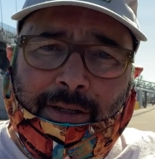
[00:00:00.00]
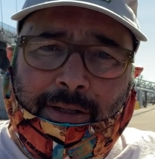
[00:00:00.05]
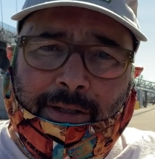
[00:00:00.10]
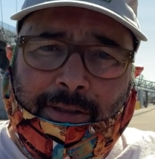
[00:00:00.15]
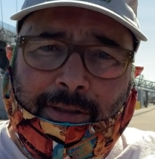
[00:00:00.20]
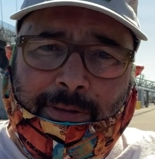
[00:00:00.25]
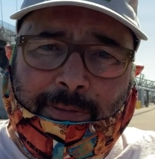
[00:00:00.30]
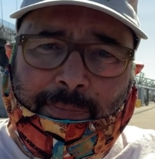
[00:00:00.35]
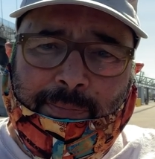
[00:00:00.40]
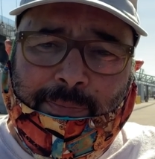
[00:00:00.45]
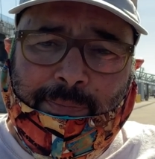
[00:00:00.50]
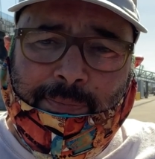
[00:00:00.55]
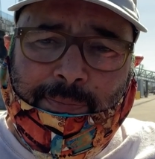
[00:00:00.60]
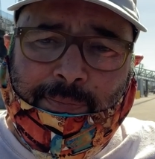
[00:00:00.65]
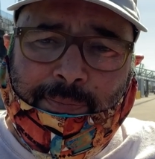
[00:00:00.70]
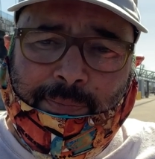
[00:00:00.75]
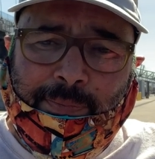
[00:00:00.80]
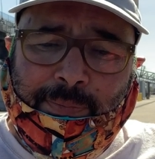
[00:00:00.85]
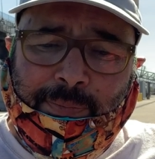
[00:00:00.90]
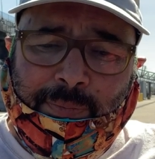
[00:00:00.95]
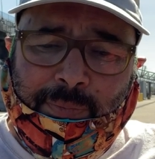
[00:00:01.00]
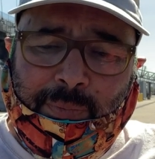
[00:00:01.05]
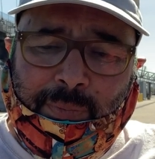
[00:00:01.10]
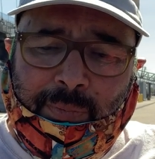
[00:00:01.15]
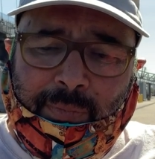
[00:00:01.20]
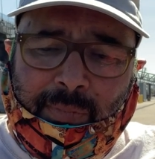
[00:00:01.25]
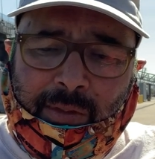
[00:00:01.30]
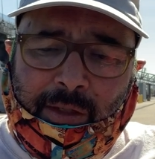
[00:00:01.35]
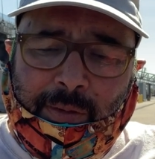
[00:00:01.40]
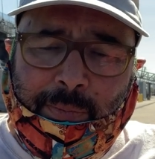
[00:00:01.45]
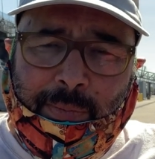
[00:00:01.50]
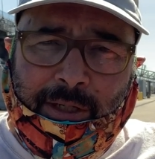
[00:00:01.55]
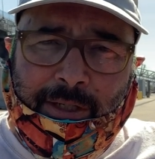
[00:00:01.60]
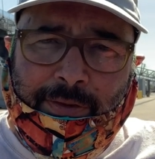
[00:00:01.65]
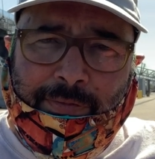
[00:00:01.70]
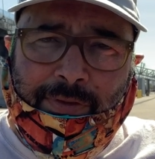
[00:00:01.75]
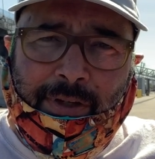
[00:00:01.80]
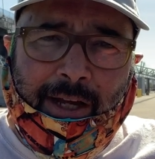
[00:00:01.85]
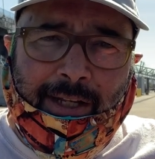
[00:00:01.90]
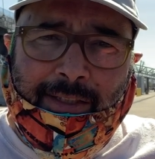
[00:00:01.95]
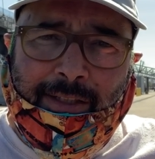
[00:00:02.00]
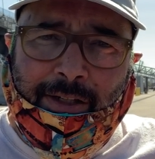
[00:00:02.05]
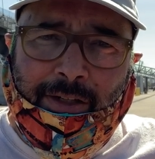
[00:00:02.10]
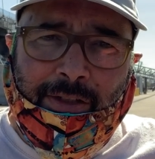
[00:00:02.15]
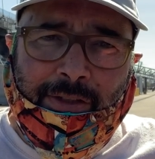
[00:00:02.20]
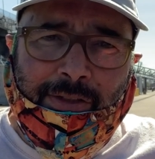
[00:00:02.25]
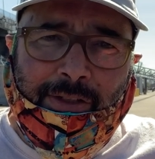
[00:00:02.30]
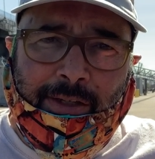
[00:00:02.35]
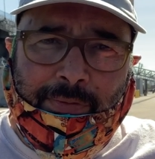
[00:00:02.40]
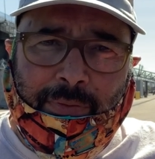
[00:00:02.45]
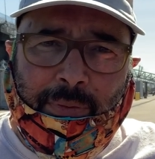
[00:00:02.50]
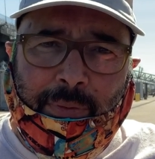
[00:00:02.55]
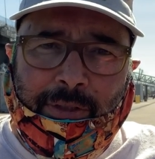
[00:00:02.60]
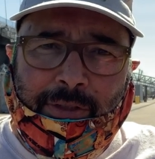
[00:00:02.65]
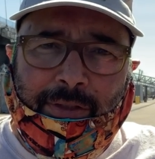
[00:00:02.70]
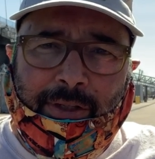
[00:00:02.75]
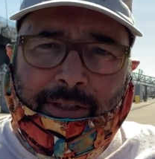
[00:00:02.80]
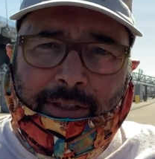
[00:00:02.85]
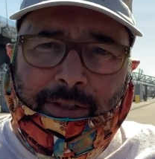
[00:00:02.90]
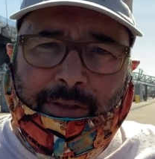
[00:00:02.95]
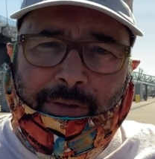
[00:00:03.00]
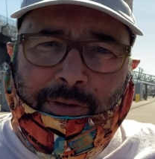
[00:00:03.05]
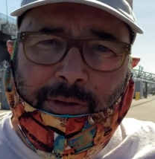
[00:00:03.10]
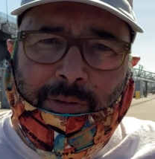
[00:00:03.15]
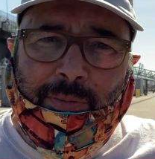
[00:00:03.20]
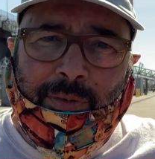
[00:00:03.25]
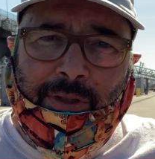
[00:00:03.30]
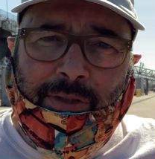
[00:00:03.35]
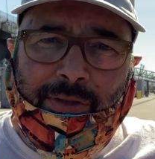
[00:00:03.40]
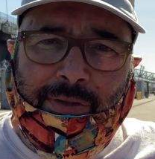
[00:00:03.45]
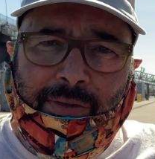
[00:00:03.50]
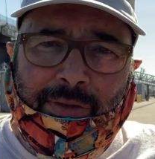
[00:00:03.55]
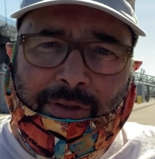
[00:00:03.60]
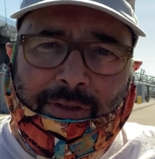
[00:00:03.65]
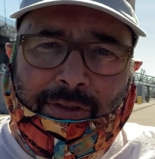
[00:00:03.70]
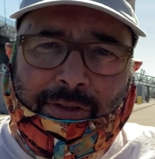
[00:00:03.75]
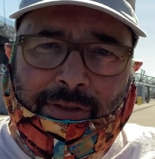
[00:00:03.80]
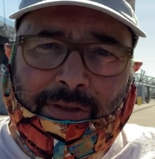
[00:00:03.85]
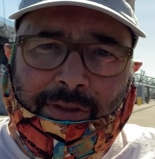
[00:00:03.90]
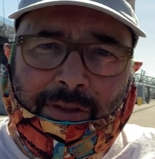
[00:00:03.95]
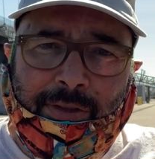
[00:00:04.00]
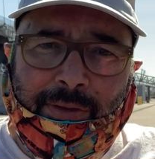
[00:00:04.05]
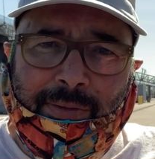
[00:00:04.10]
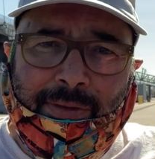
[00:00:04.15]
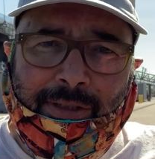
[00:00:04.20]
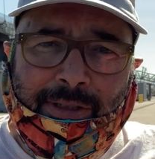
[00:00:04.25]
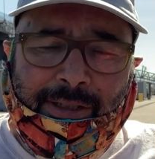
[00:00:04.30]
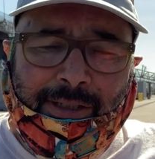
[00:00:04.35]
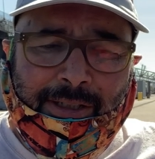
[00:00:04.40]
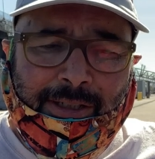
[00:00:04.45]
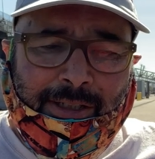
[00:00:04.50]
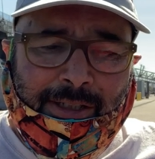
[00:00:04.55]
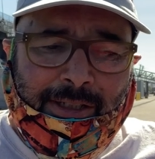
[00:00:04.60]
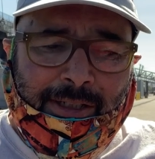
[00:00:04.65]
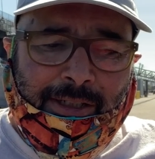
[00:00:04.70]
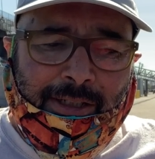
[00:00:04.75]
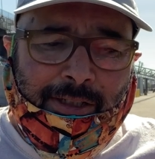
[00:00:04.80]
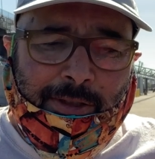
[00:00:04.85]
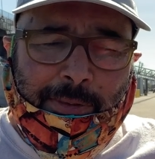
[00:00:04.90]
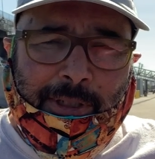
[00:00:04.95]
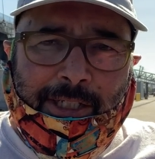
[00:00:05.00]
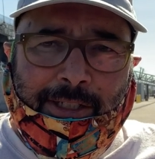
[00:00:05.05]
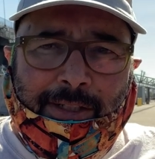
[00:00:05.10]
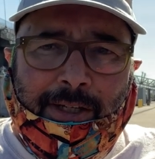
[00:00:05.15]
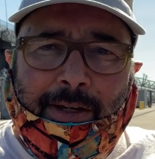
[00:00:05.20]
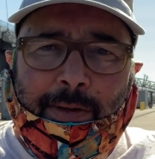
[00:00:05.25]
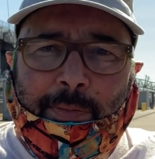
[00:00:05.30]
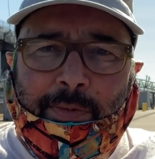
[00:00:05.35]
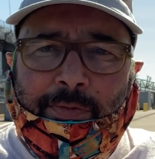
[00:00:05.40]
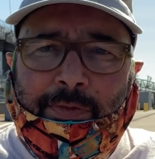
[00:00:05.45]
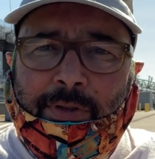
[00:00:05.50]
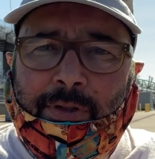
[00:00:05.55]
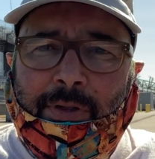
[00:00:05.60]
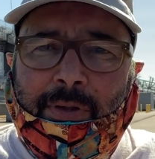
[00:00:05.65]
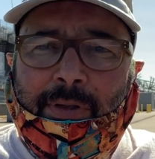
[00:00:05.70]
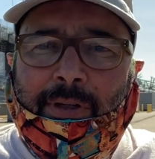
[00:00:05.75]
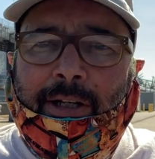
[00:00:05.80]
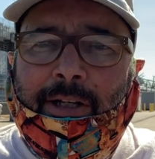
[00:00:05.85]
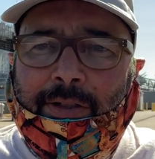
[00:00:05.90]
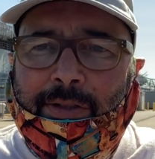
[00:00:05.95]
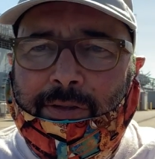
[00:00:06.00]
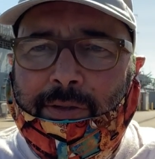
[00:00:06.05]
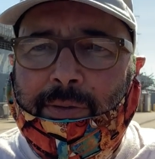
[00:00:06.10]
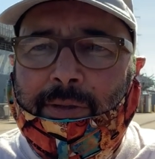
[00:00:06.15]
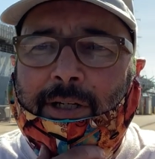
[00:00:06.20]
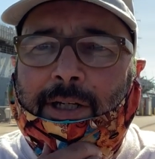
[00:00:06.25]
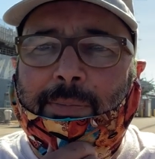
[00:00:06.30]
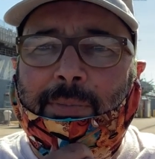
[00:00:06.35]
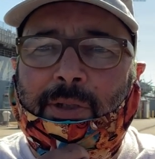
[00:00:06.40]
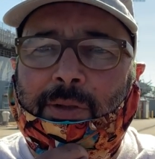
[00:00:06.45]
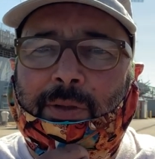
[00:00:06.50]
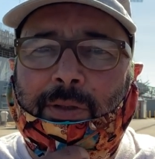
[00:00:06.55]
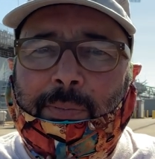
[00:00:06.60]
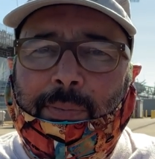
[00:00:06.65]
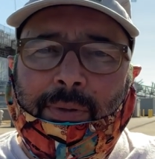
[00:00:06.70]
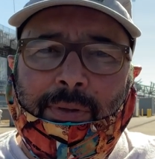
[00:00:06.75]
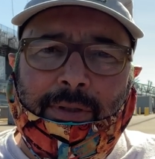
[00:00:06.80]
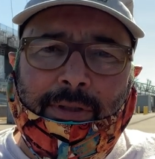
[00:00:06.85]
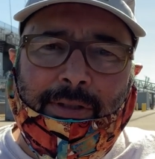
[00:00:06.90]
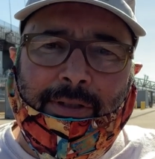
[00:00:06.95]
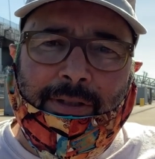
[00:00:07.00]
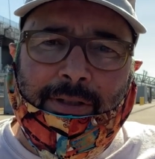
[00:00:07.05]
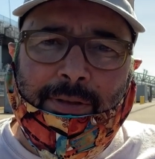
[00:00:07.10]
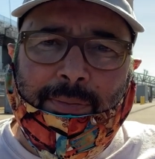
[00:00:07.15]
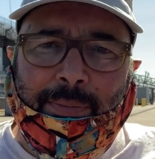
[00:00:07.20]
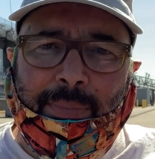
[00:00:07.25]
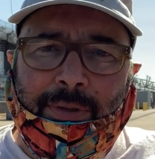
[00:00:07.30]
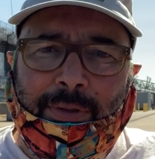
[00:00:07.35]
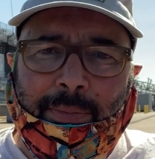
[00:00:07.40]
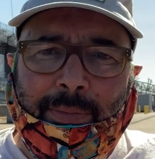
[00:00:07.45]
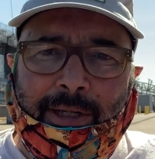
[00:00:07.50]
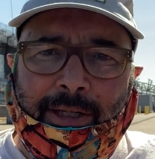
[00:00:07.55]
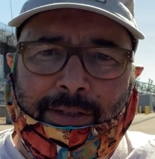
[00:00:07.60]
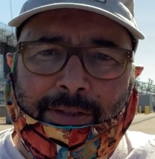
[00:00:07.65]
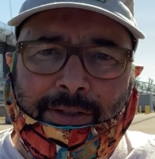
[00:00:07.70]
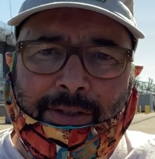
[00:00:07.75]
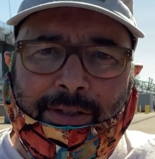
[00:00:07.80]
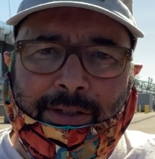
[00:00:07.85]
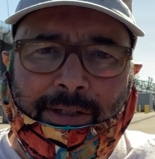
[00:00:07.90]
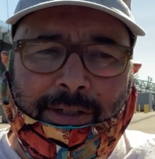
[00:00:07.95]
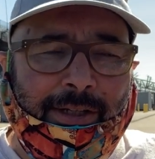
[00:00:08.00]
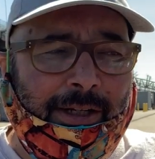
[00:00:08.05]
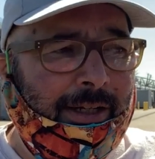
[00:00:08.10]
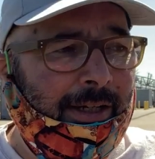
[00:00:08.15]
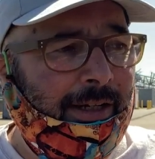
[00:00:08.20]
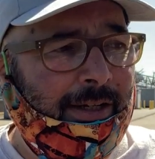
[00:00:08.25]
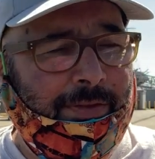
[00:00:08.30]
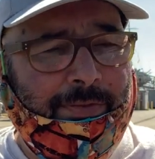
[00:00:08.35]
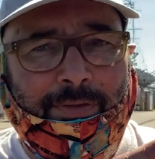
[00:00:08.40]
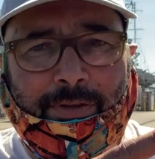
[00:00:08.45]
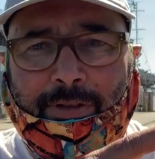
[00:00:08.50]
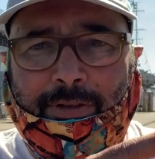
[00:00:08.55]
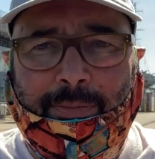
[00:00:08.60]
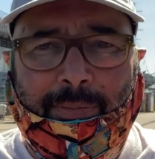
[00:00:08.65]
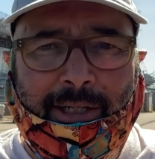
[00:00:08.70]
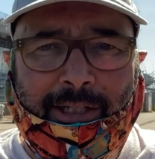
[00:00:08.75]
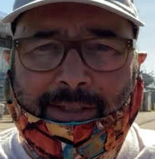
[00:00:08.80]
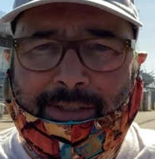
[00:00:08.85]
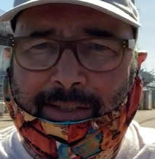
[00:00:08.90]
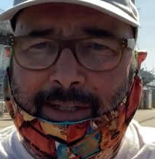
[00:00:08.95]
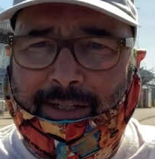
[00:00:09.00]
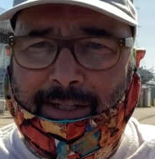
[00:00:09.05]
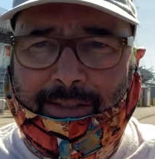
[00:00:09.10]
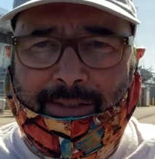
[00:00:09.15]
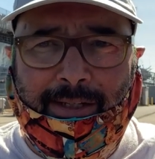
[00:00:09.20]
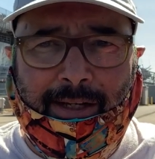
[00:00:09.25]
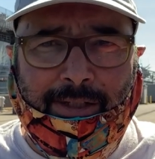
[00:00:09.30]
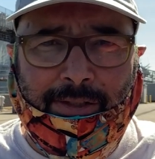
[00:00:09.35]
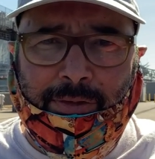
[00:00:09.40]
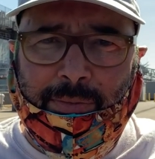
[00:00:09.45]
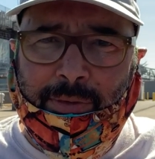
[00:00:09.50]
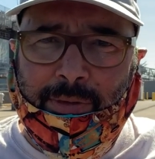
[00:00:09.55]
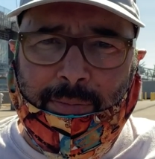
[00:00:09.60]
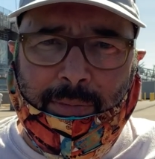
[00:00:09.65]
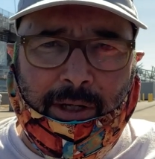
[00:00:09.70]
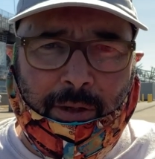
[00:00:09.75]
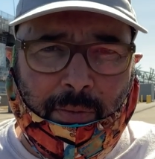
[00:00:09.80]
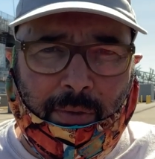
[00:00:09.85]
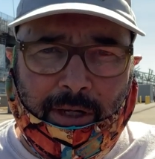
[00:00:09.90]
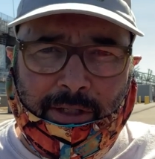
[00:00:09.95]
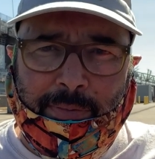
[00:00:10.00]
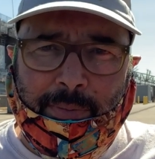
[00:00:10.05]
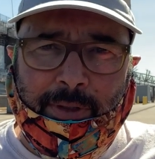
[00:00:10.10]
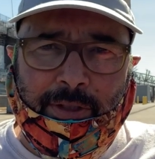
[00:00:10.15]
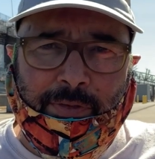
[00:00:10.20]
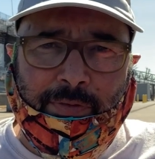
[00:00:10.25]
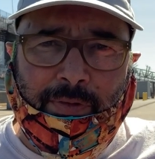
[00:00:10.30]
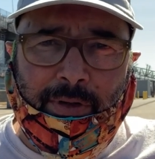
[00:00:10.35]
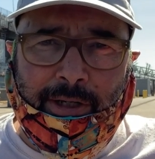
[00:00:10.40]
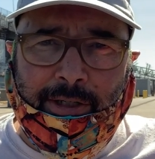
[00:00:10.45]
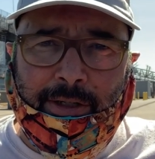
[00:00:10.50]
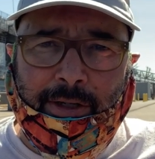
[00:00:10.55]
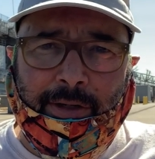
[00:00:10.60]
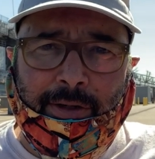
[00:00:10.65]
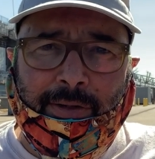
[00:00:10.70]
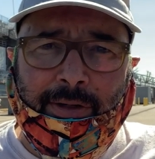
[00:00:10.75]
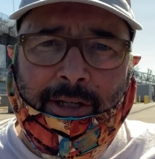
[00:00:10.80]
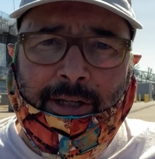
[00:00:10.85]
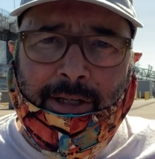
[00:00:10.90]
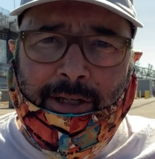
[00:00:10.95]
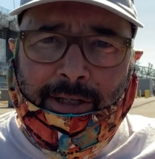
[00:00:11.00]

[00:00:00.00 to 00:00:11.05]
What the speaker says: But if not, then I'll just have to wait till I get home to do this. So in the meantime, if you're going out, do what I'm doing. Put a mask on. I have all my sanitizer with me. I wash my hands before I go.